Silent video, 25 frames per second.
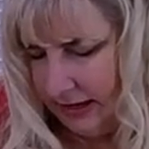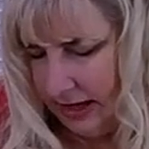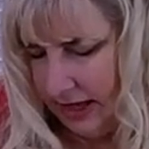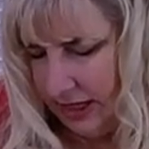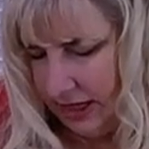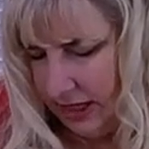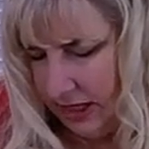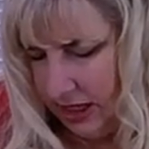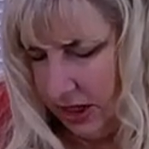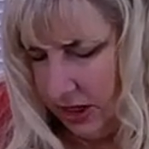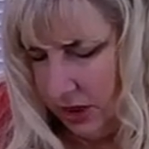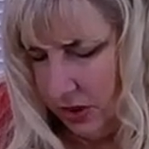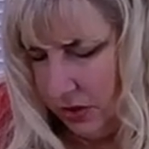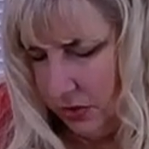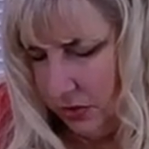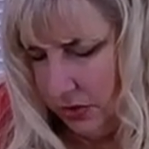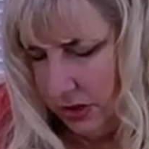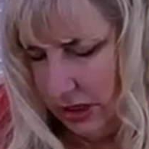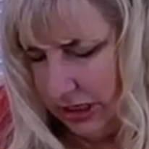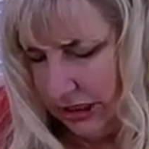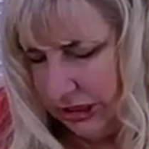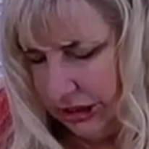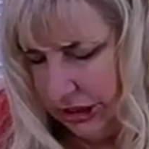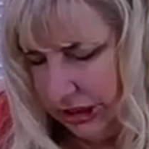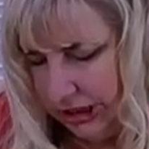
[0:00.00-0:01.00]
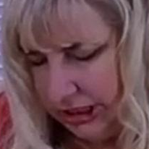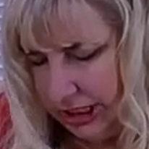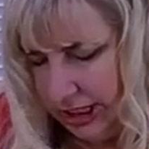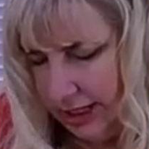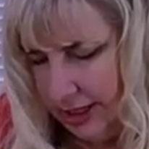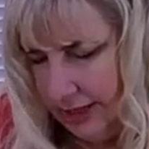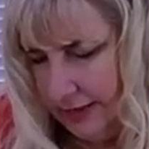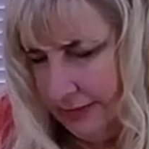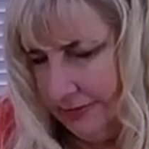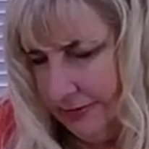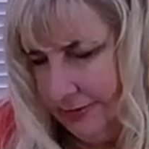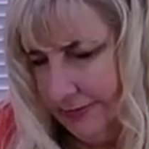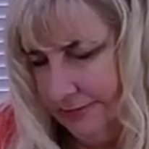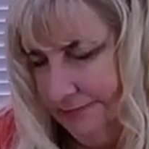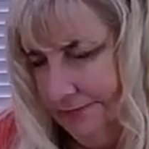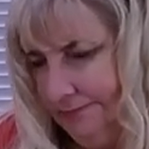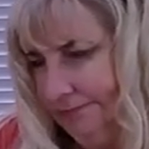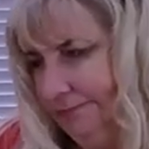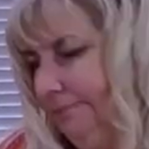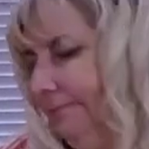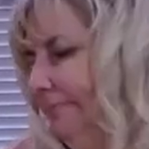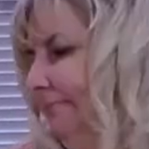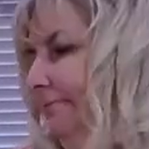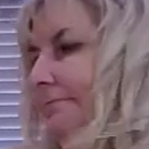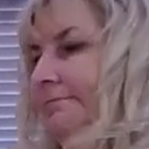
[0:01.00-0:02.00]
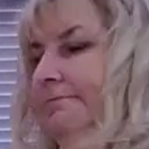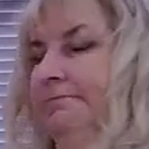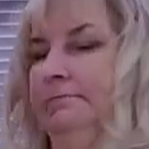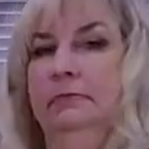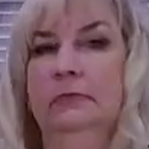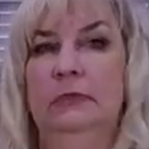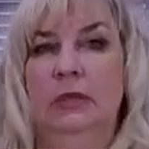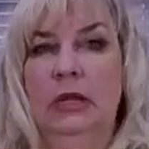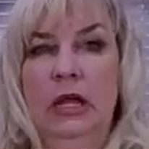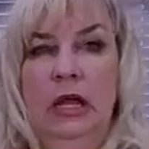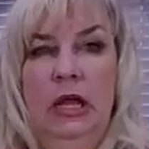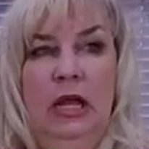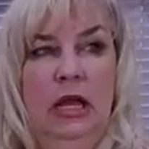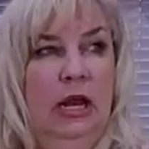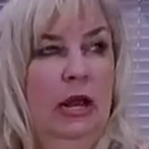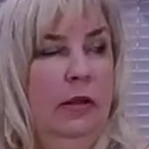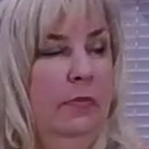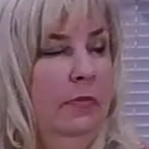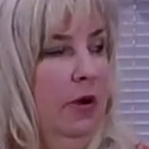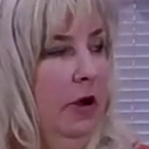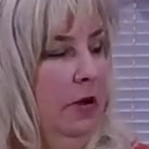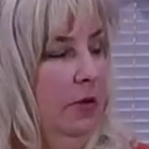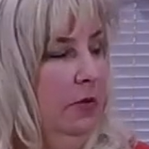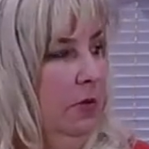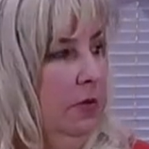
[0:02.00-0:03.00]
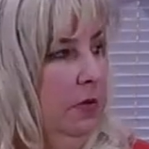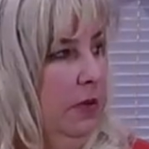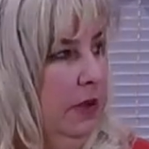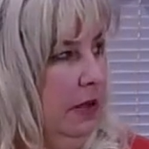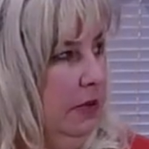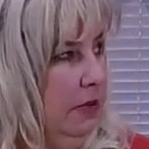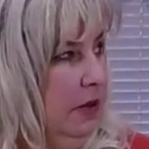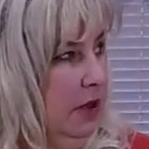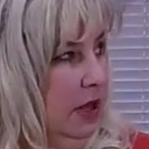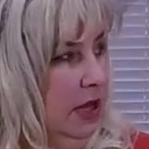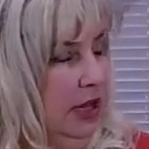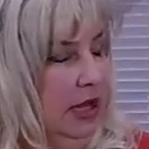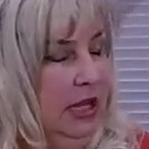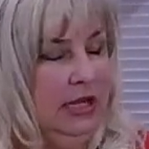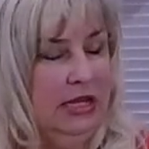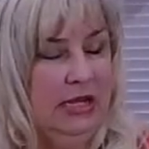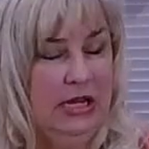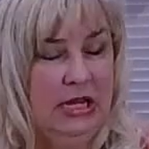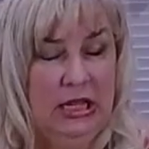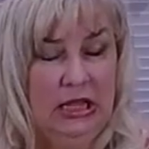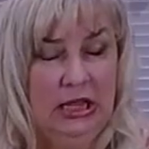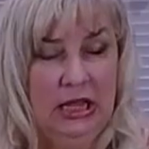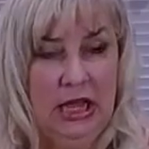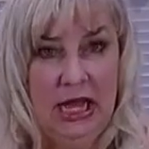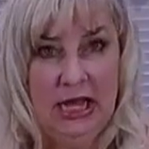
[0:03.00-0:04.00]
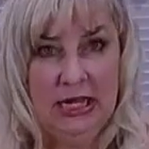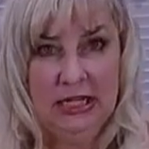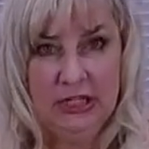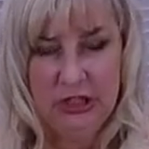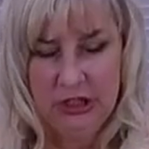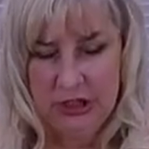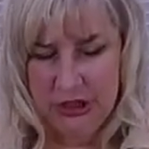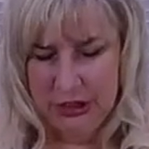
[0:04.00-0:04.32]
I shop, and I probably am collecting last